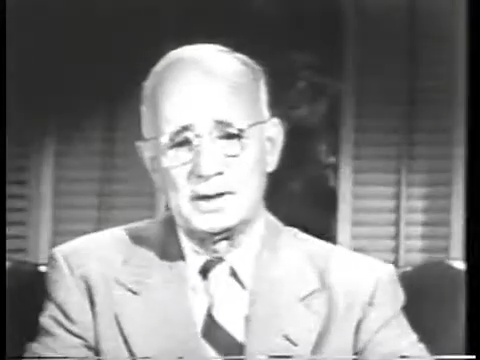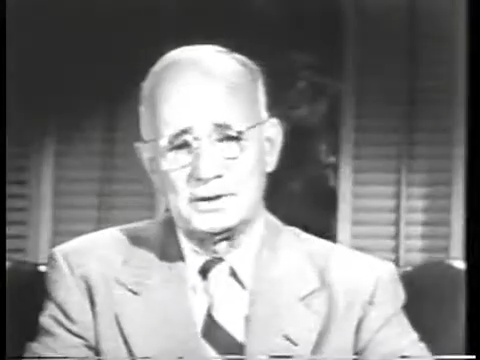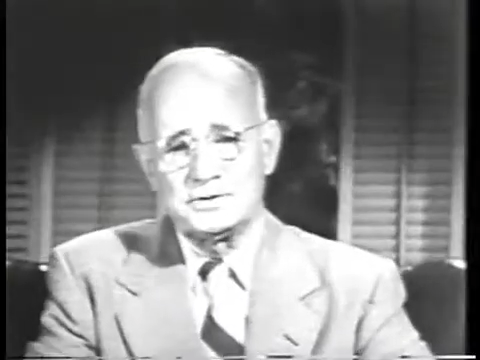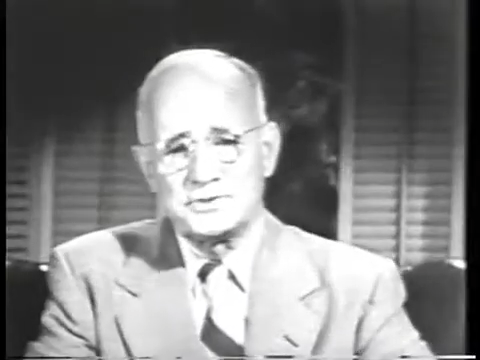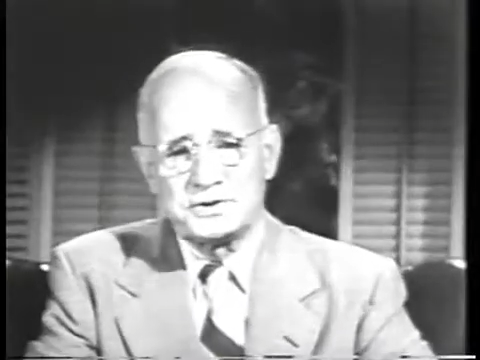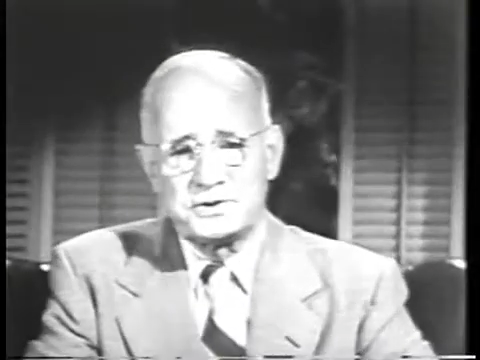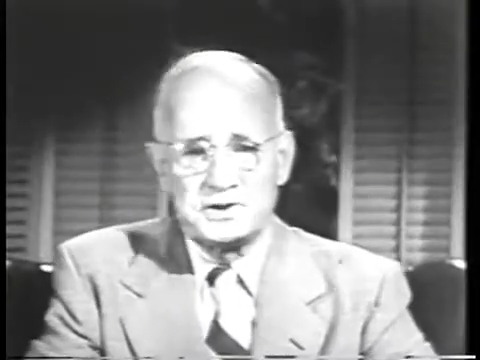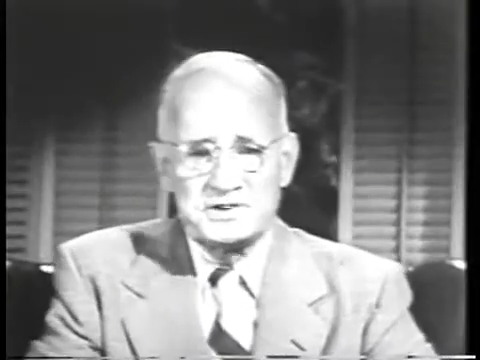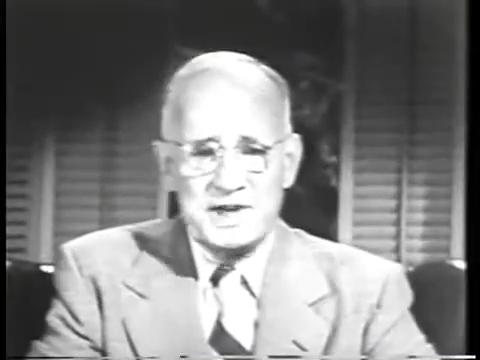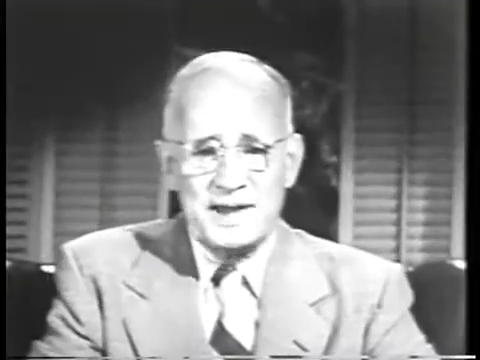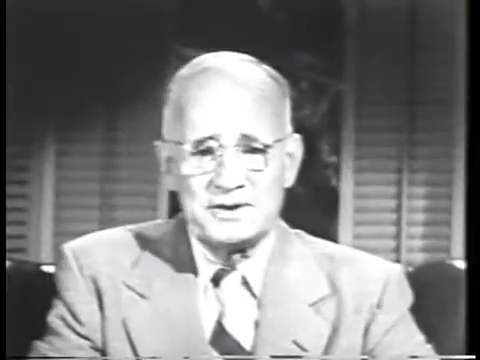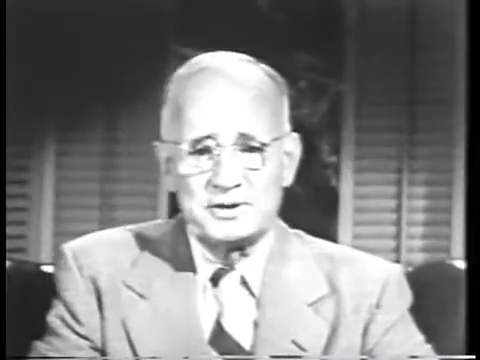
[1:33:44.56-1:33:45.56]
you should
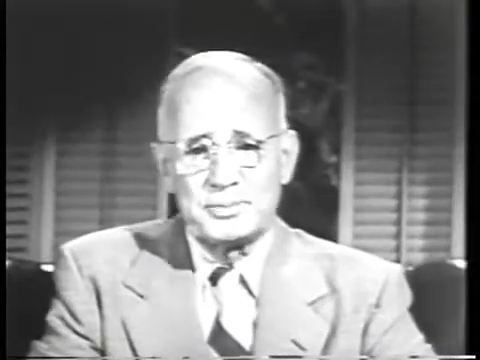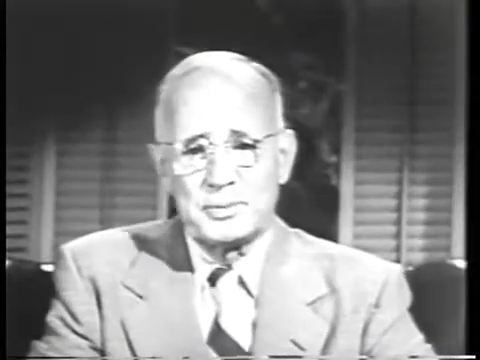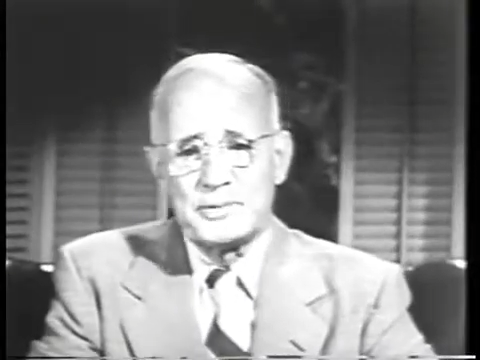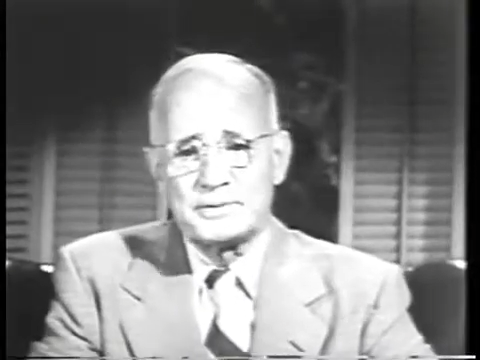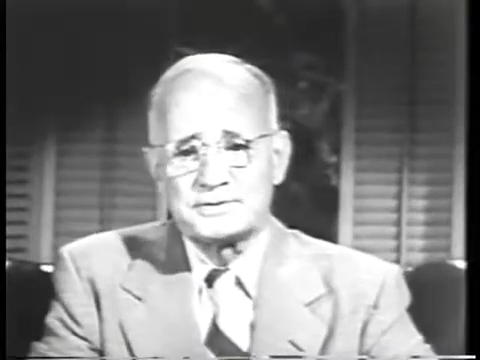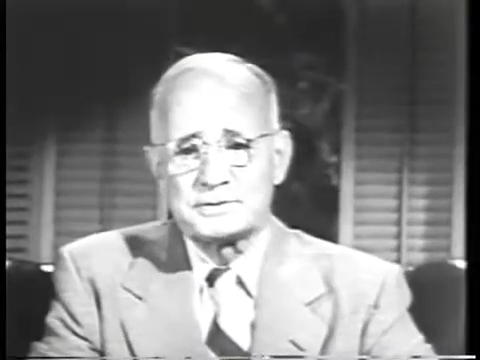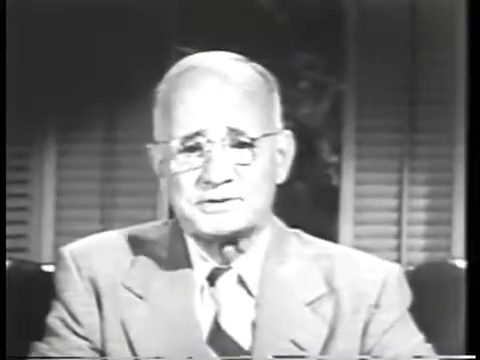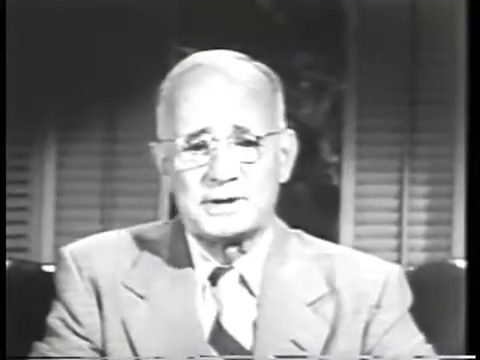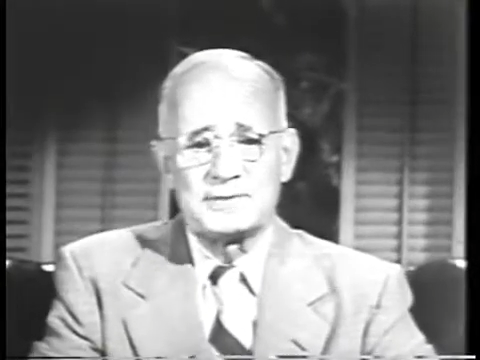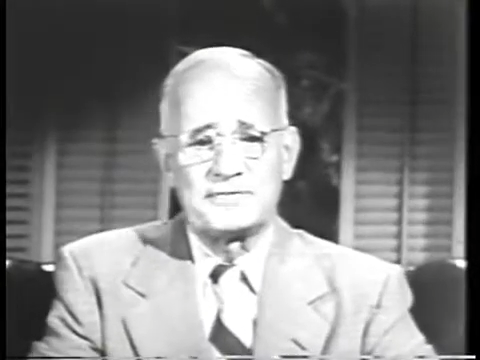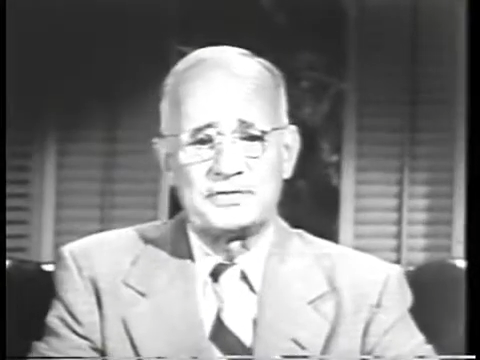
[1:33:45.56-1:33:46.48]
decide to promote yourself